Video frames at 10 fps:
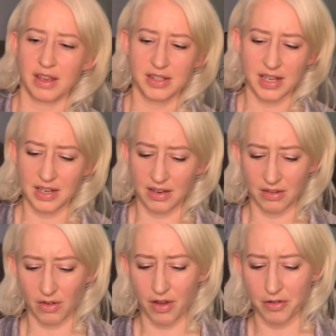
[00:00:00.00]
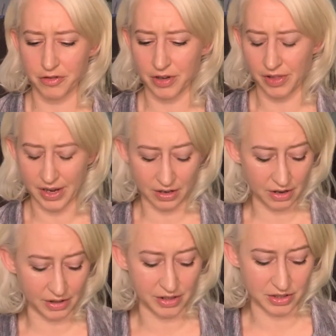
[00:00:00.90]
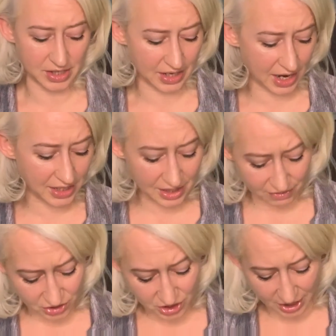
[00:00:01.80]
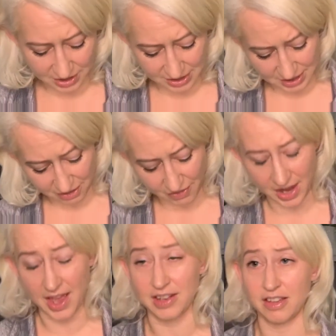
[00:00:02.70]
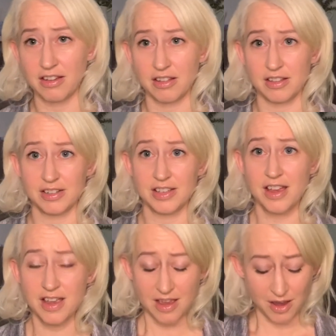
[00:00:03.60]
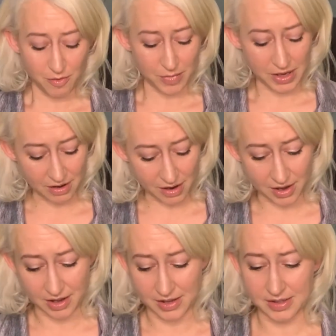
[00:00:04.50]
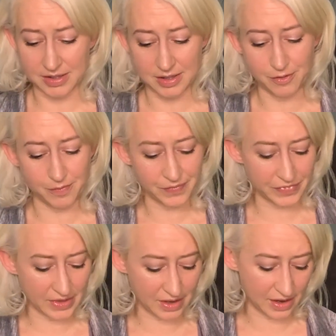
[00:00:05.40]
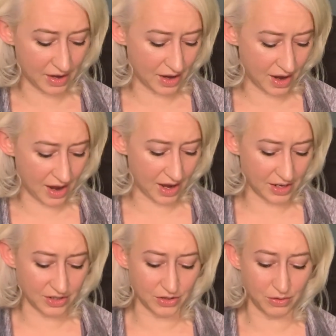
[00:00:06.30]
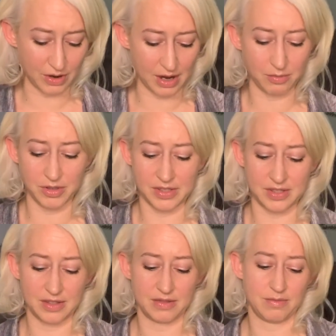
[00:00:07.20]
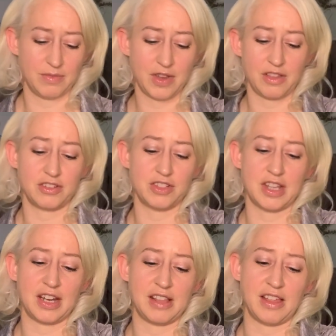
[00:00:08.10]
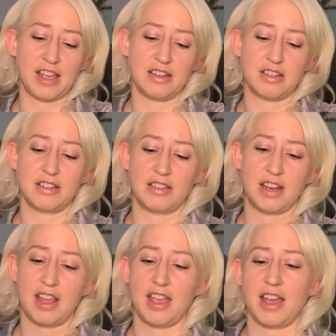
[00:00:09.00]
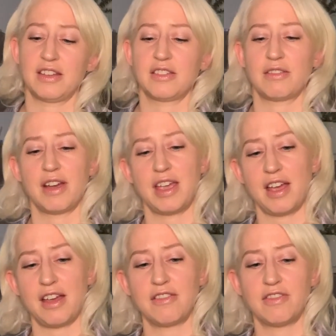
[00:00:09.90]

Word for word: tend to call for a lot of colors and I didn't even check to see if I had the colors because I just grabbed colors that I liked that I had. So I have